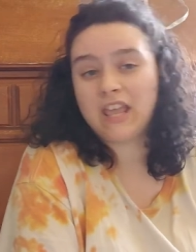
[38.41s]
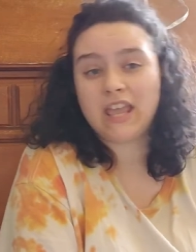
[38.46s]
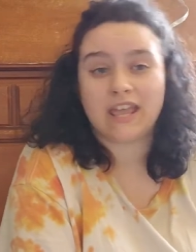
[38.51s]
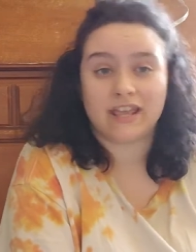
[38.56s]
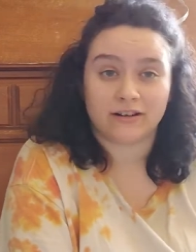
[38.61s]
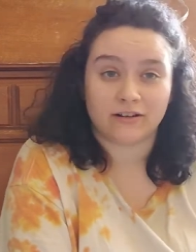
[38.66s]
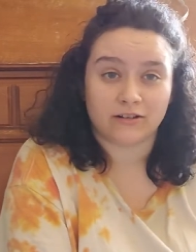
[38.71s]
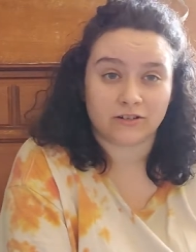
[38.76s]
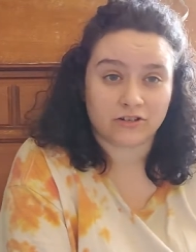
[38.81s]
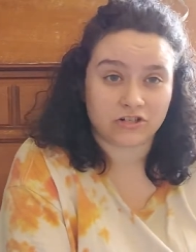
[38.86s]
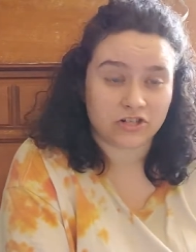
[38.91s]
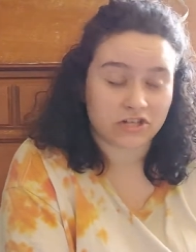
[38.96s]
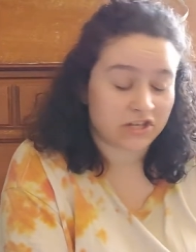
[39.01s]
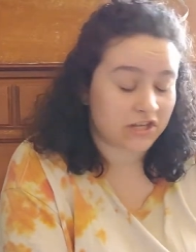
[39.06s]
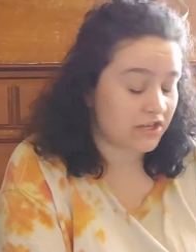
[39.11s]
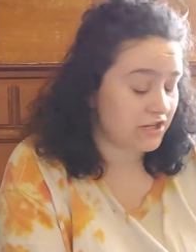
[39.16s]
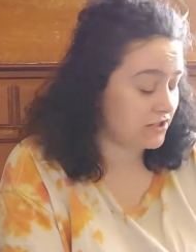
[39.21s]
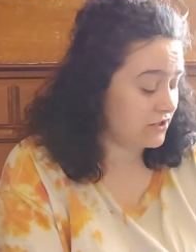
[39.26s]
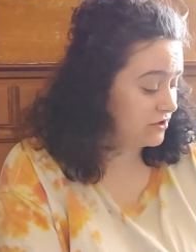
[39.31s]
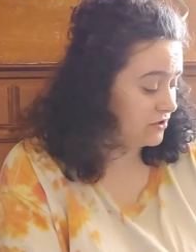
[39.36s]

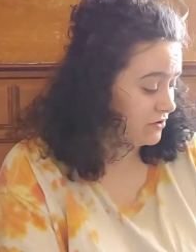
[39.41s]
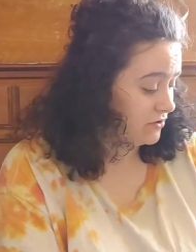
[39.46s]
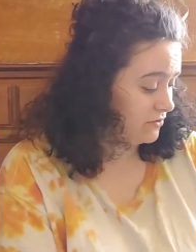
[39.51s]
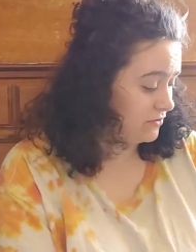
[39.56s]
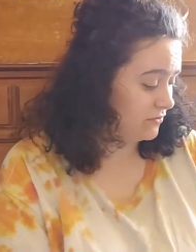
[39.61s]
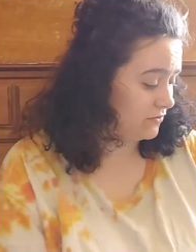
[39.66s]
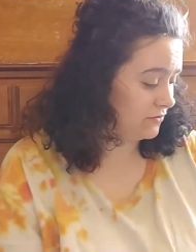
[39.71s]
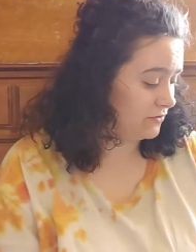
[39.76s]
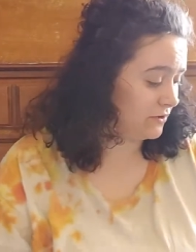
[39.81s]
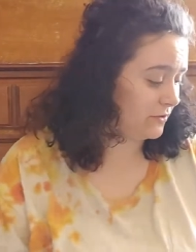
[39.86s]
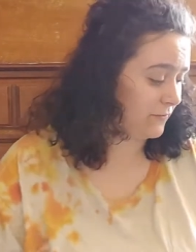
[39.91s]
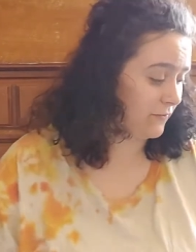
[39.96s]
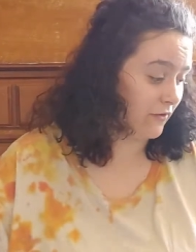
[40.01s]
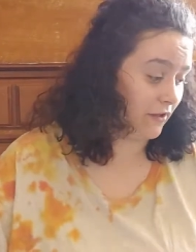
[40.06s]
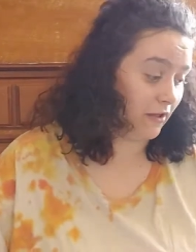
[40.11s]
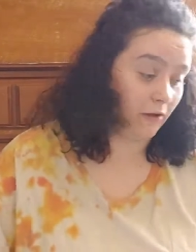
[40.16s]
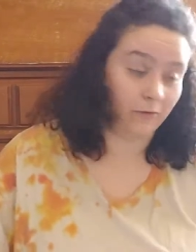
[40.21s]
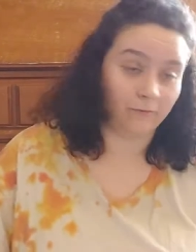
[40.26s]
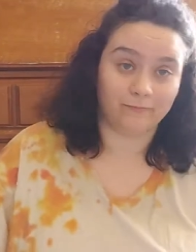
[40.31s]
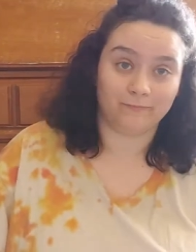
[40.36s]
energy to
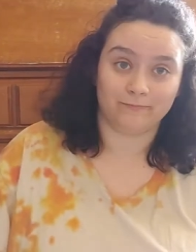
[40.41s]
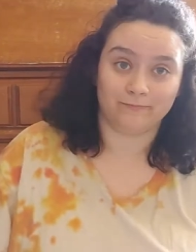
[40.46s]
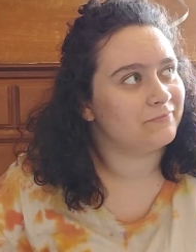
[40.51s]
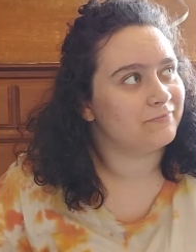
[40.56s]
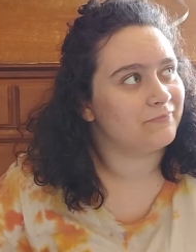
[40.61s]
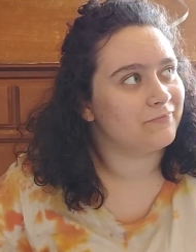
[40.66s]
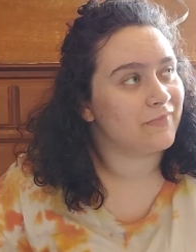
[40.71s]
film.